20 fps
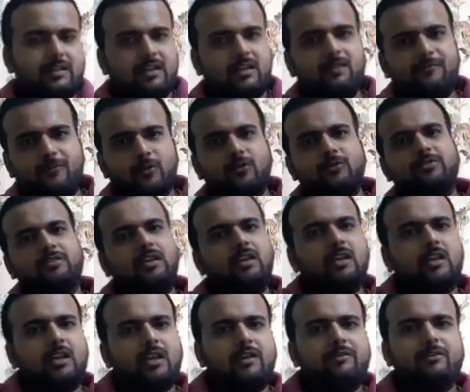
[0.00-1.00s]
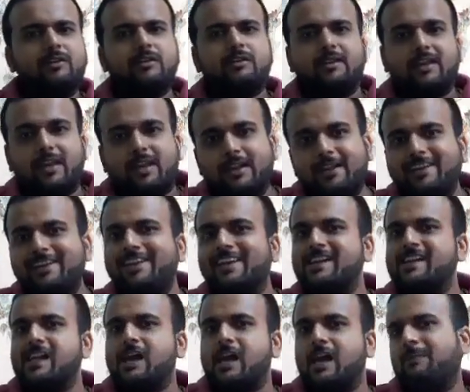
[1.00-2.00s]
If you see even the
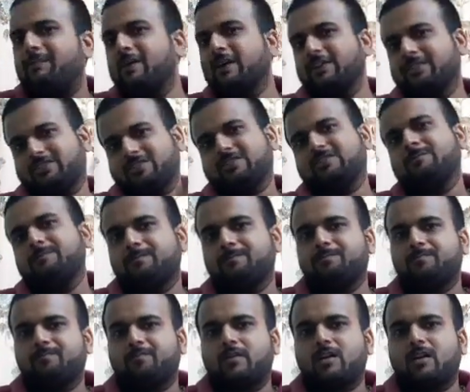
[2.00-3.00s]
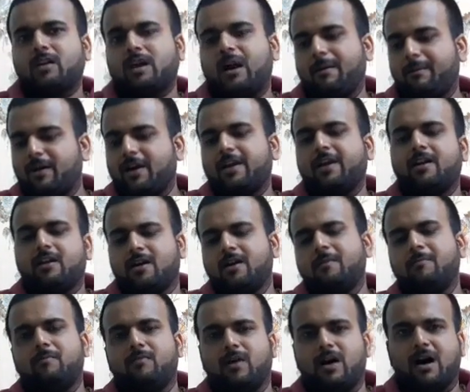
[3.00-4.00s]
Indian epics,
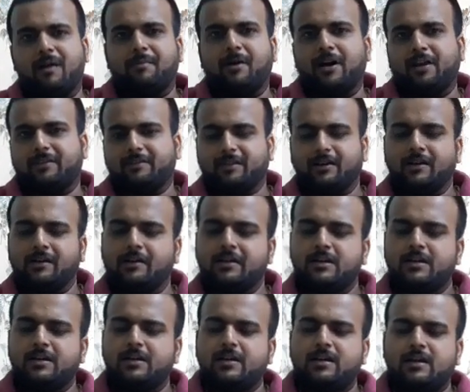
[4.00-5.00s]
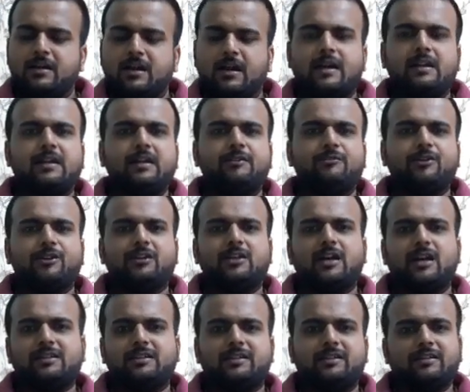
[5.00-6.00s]
Ramayana, Mahabharata, and even the
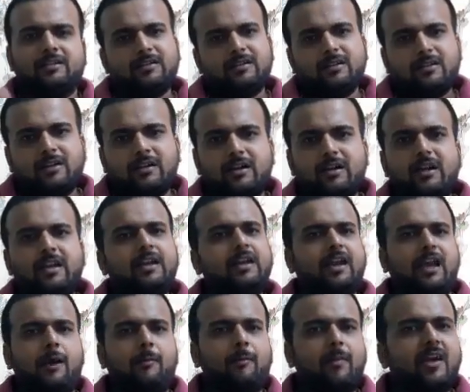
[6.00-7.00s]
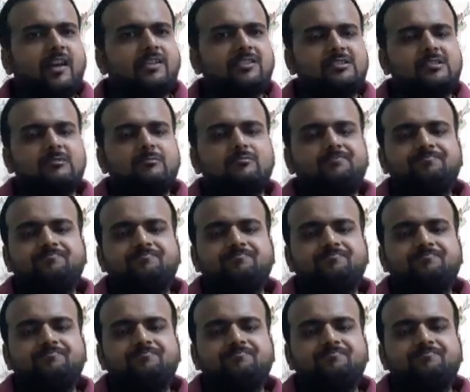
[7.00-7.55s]
other Greek epics,